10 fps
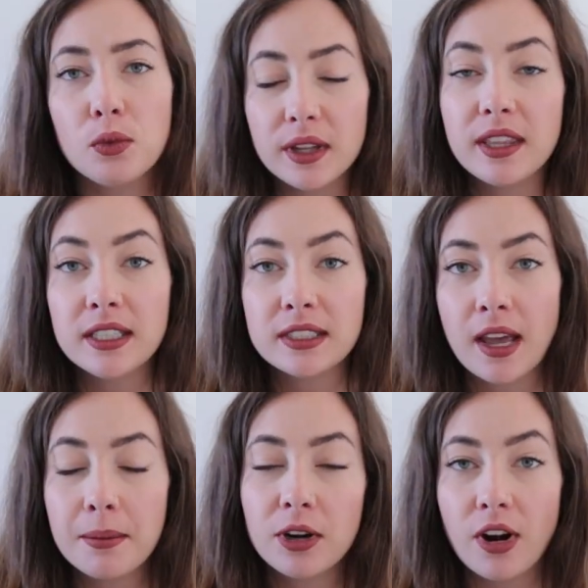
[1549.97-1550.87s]
will this
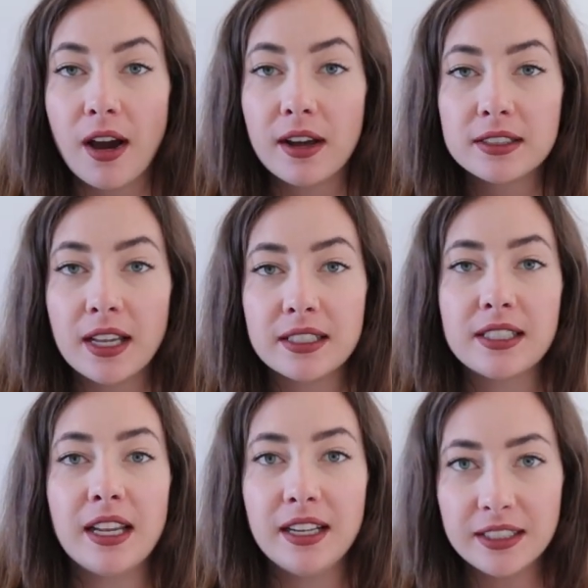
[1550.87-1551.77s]
come across
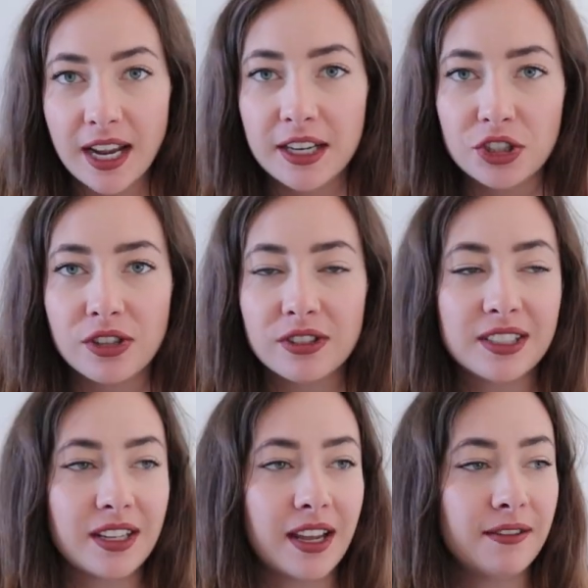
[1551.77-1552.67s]
as an intentional
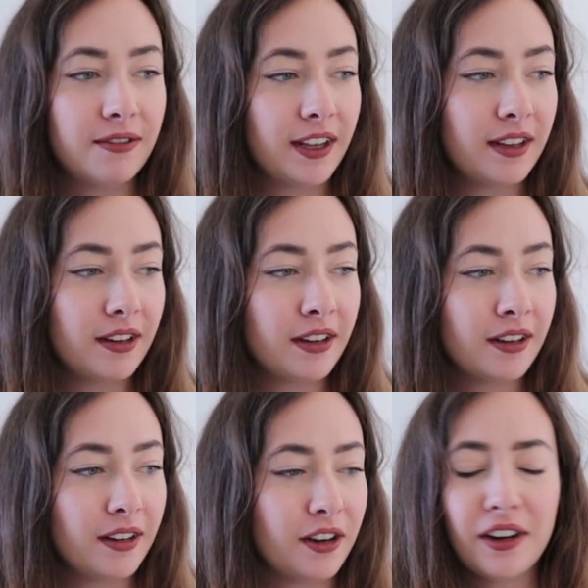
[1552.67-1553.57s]
design
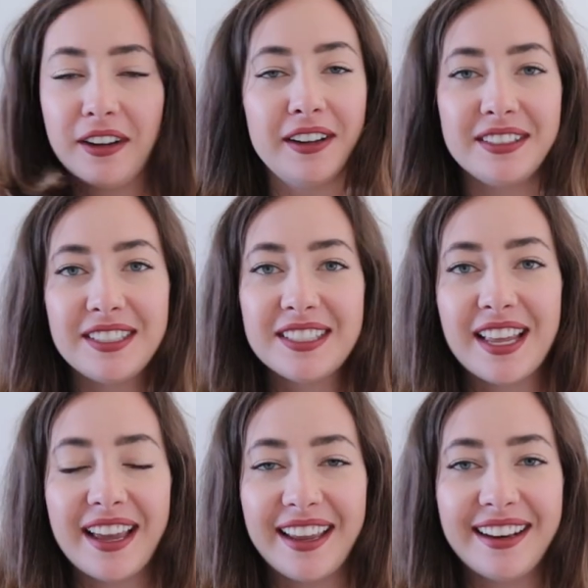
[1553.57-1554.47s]
figure or
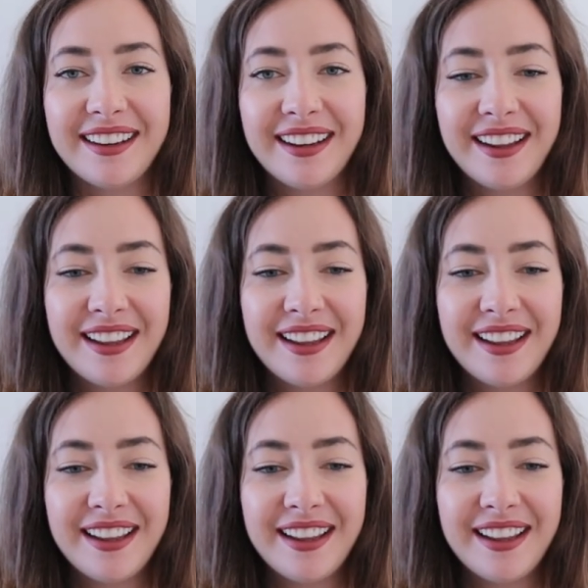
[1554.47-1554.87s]
design